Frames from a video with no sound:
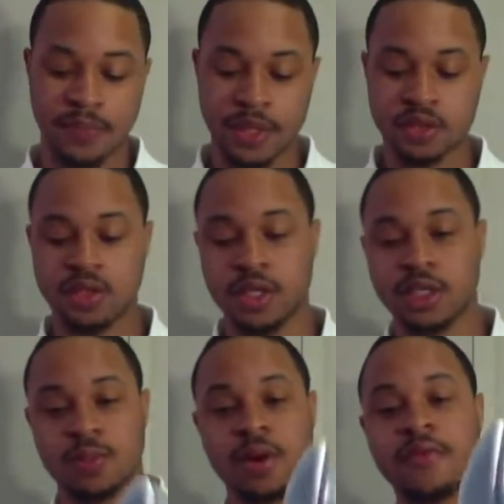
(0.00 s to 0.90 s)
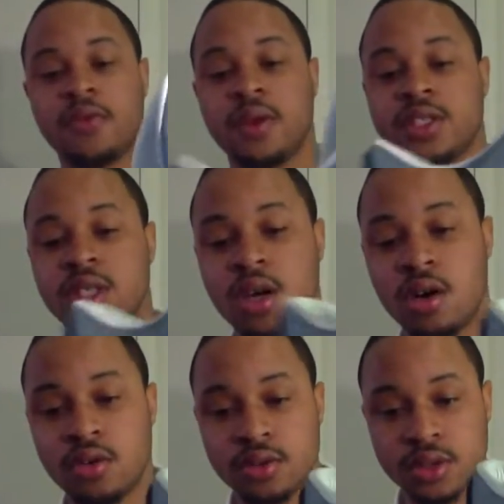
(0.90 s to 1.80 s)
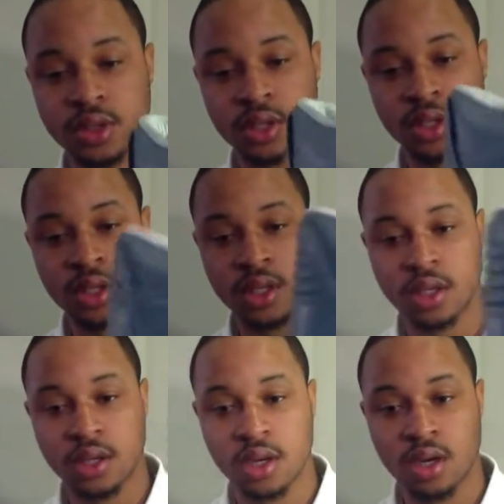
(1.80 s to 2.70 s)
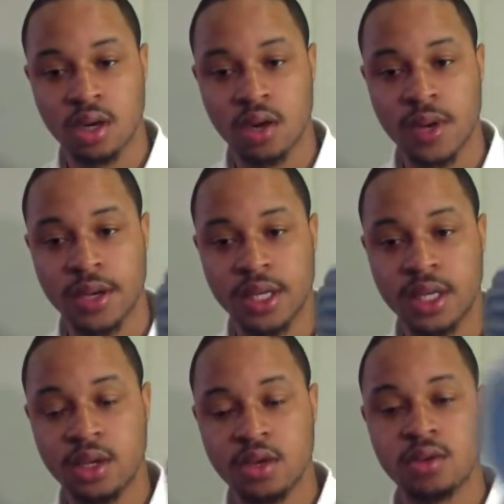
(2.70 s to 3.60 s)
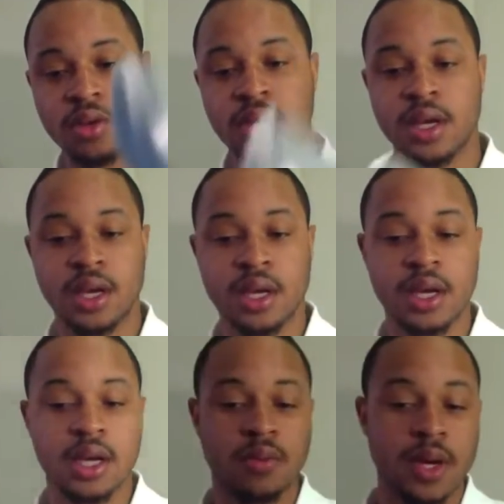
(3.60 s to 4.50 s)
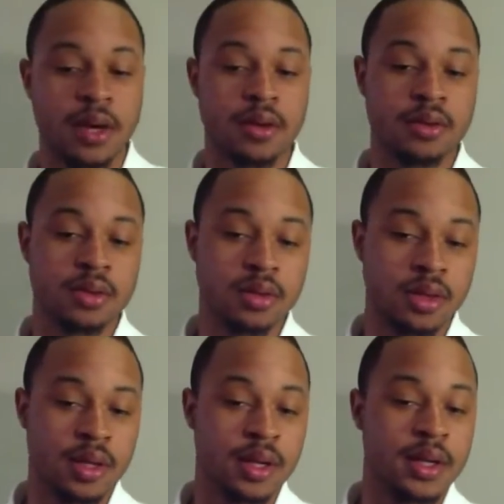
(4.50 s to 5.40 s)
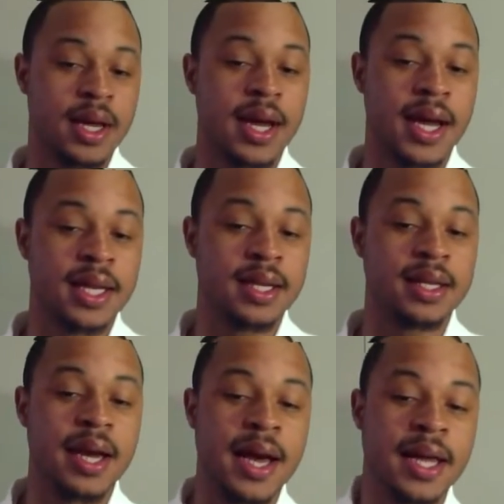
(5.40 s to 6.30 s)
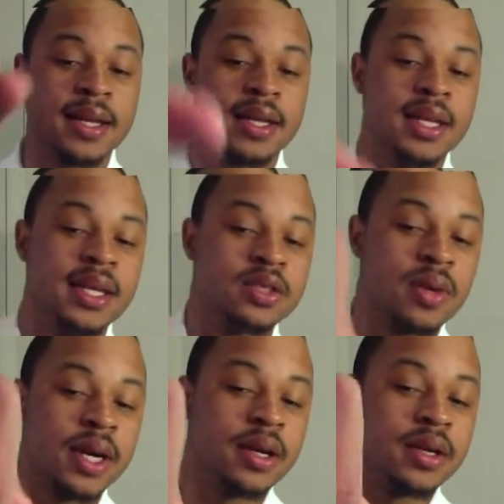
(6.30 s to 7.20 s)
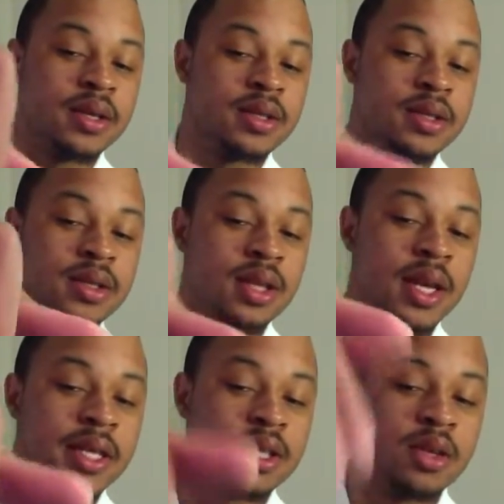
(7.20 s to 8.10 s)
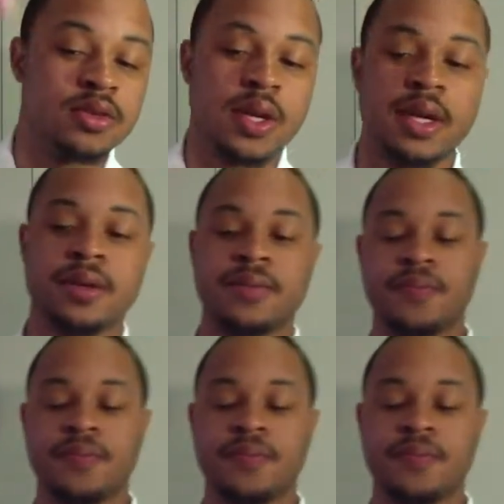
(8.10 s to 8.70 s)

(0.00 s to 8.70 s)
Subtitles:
You still get your perforation holes around the heel and around the eyelids right here, the lace holes right here.